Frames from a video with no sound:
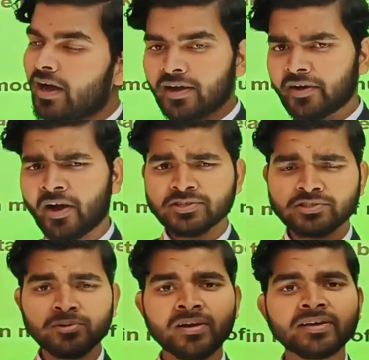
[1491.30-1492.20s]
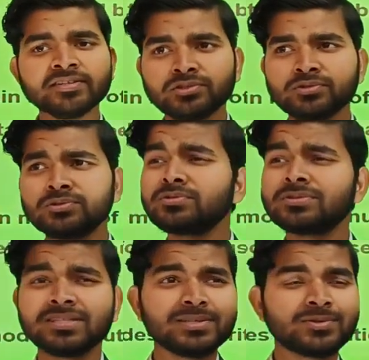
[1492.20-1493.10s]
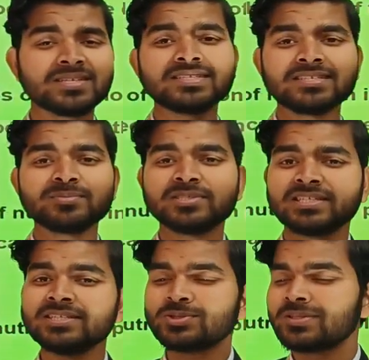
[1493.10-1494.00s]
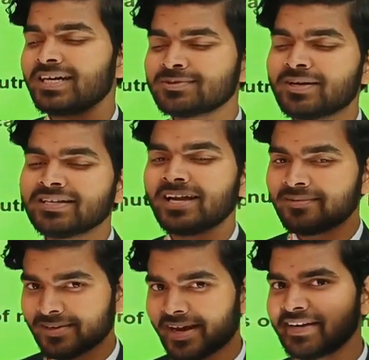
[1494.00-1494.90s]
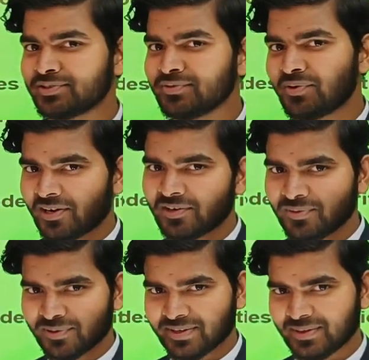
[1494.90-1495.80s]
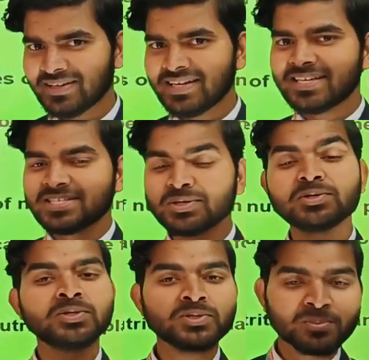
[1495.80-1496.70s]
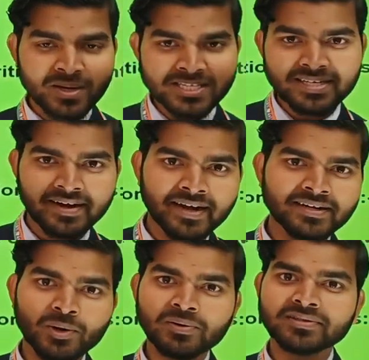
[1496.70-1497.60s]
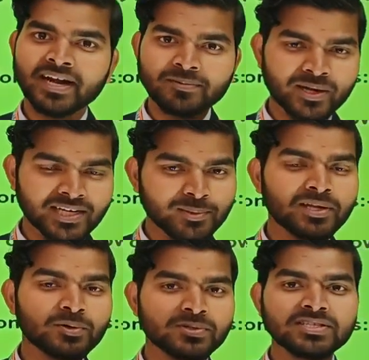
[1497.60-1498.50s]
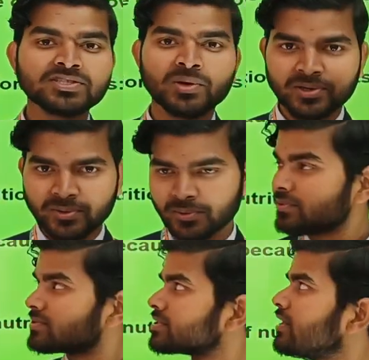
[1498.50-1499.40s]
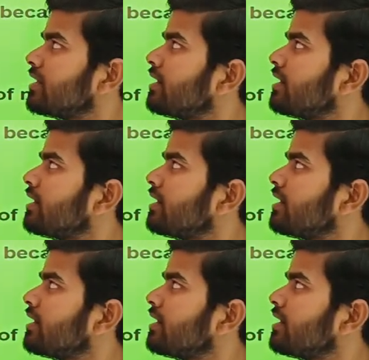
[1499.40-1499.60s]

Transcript: Actually only 2 to 3 questions is missing, so that's why I have write you only for you. So you should must write down that particular questions on your notes.